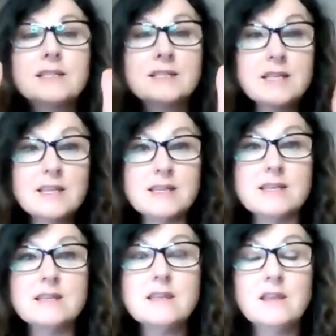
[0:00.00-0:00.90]

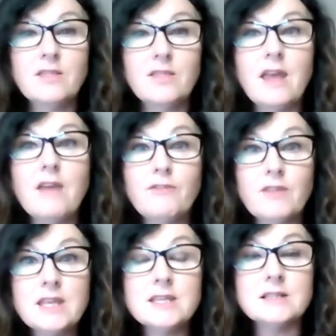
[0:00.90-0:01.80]
see their
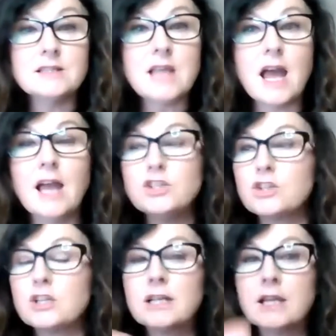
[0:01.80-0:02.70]
feeds, and
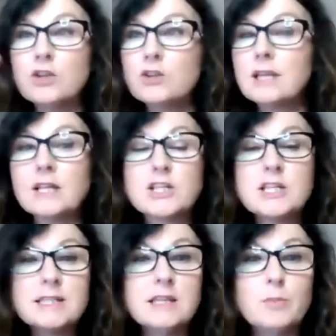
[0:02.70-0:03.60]
you can actually
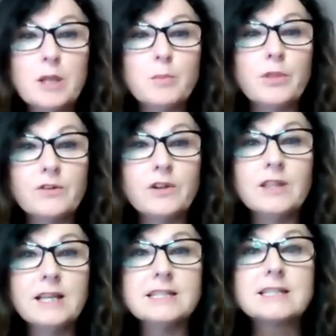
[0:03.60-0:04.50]
see the people that are in the
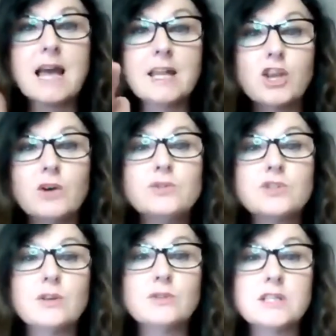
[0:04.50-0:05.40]
list and go to
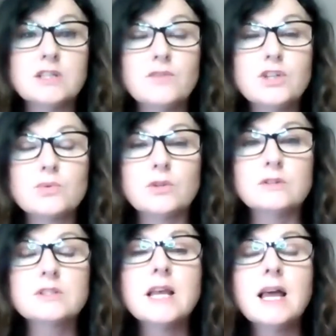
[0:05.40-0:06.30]
those
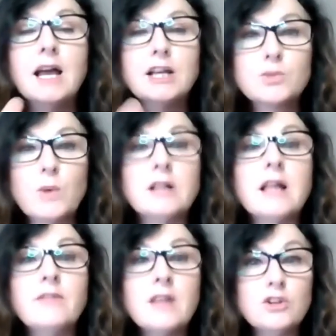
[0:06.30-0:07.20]
individuals as well,
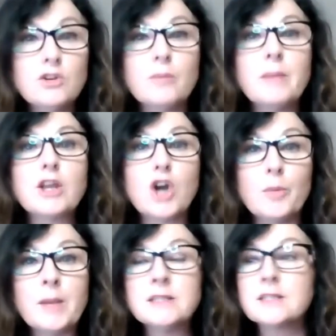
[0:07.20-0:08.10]
and then you can make
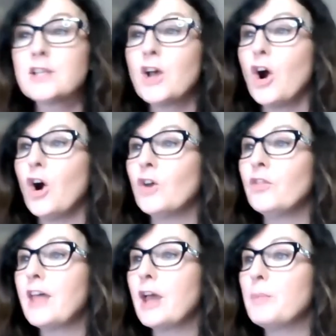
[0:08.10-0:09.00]
comments on
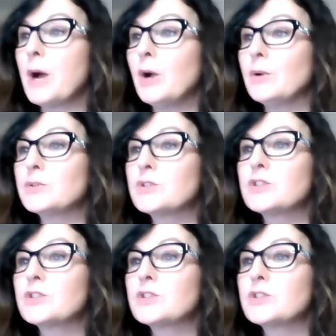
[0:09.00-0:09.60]
their posts.